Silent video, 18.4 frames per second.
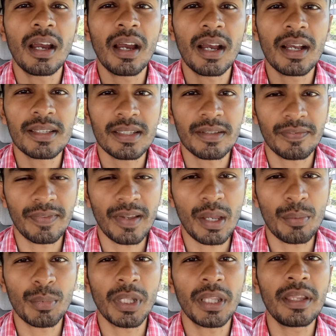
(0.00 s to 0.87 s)
as a
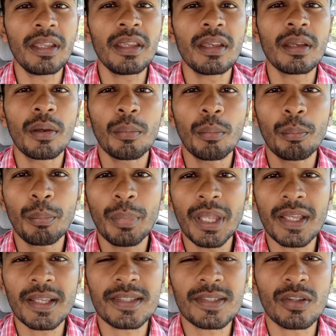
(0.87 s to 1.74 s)
family
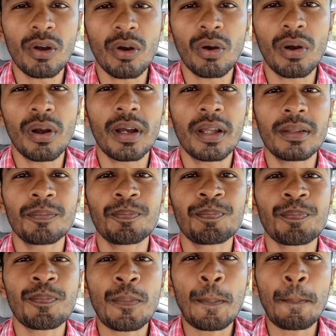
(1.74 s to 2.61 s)
based
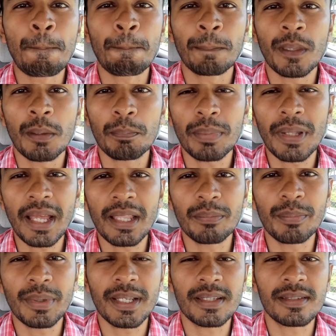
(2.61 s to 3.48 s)
on
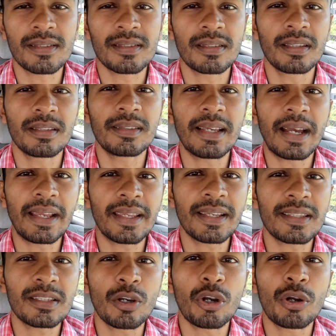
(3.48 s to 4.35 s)
plant-based
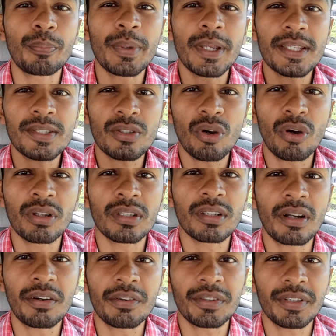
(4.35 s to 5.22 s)
diet or based on
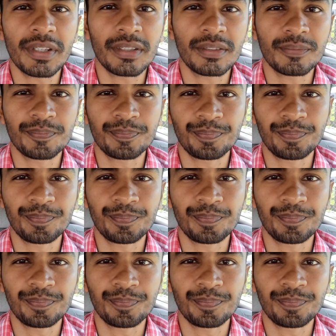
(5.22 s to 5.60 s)
gardening.